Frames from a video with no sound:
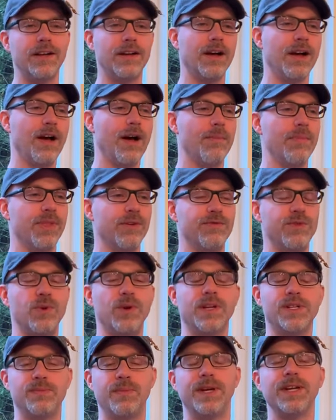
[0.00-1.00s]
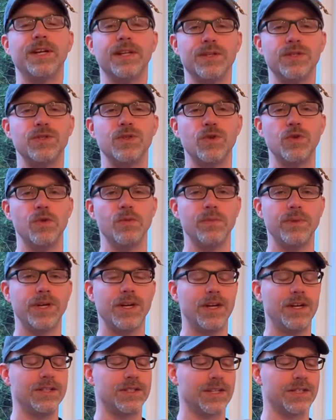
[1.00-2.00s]
um, the food has been consumed
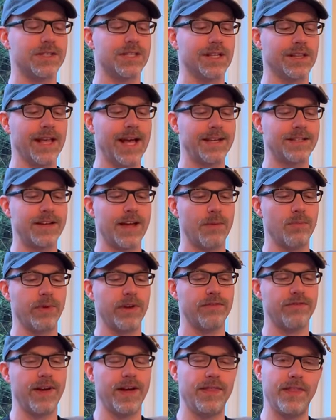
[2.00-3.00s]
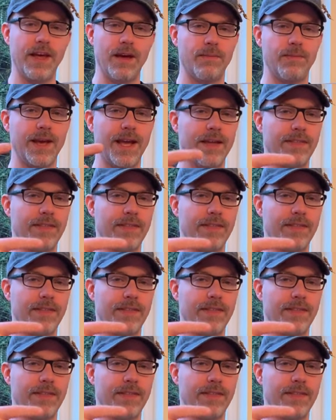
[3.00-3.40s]
since the last time we fed them,